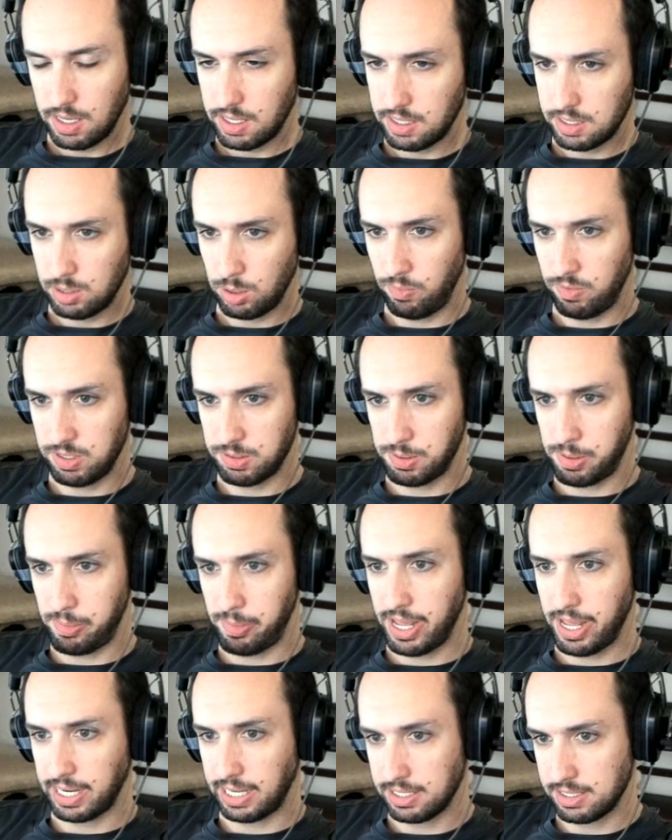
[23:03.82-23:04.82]
So Invisible
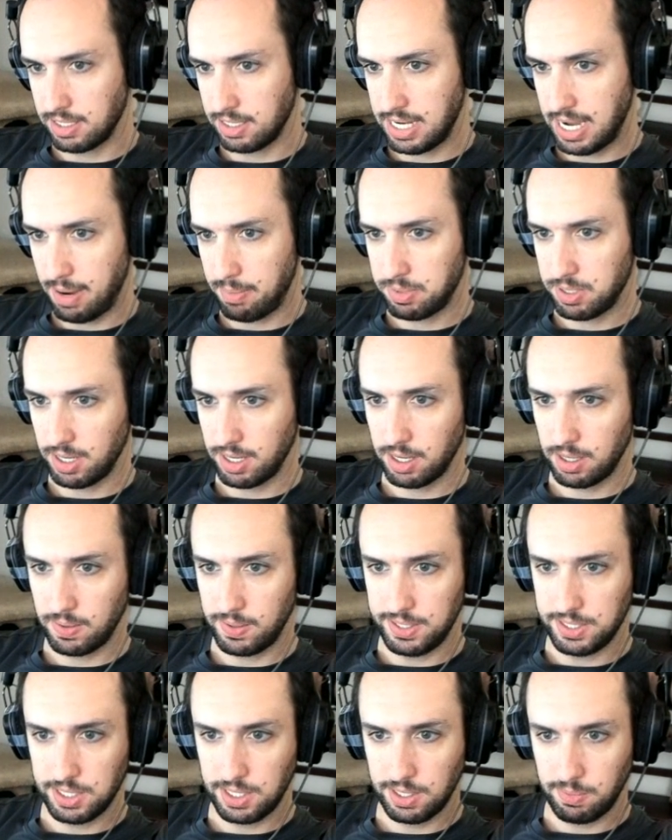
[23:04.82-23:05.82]
Block gets yeah. to tap target
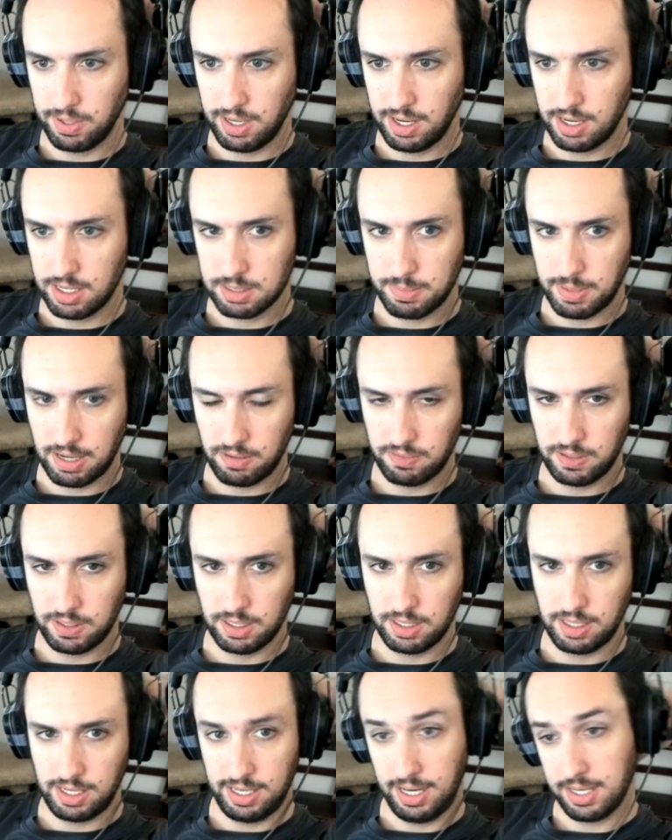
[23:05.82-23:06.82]
creature when it enters the
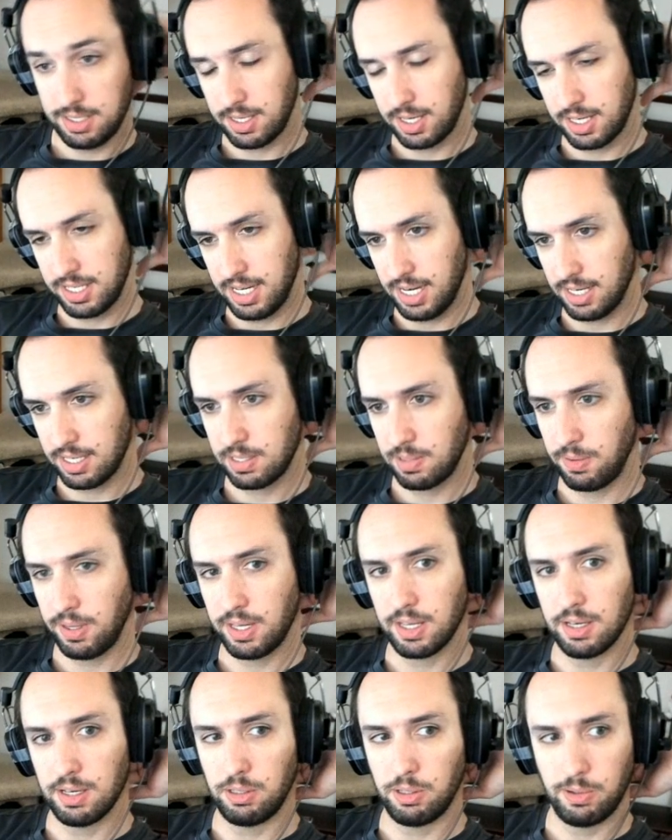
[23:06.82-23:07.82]
battlefield. And he has Architect, so he
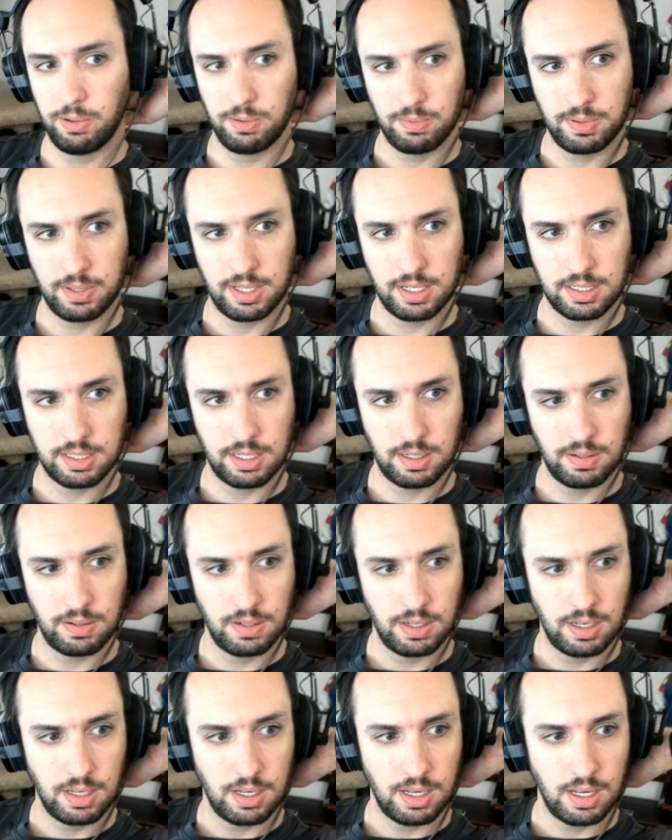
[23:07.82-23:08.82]
can loot with it too.
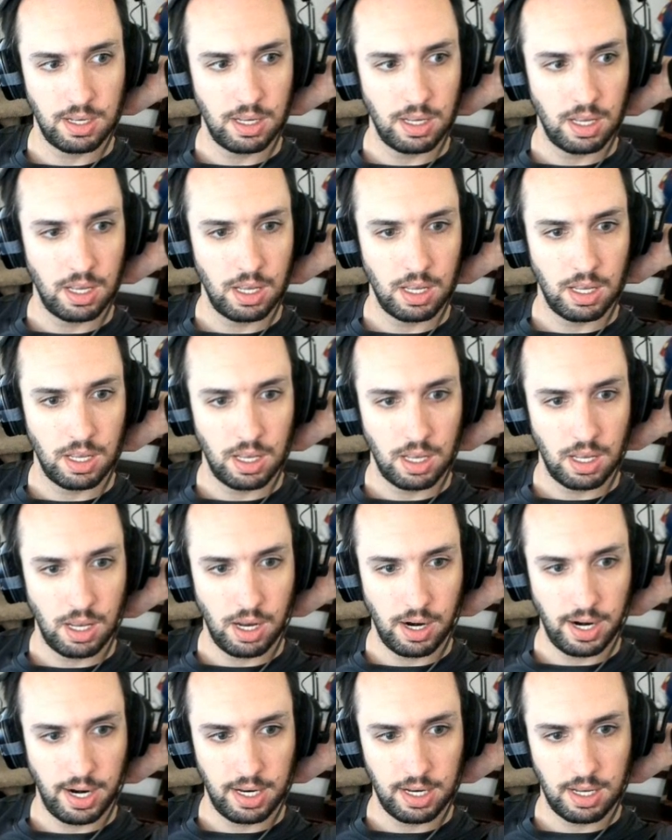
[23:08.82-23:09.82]

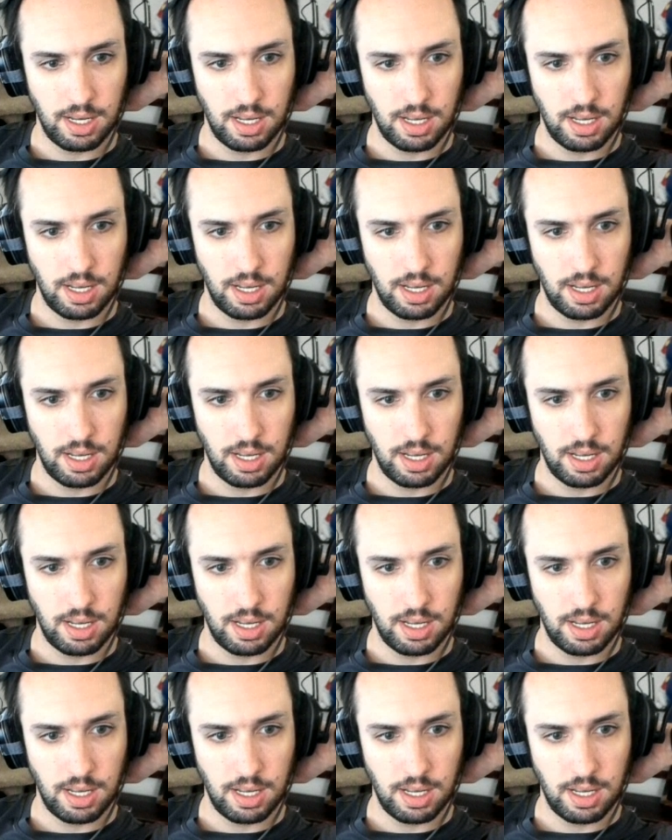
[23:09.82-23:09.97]
Alright.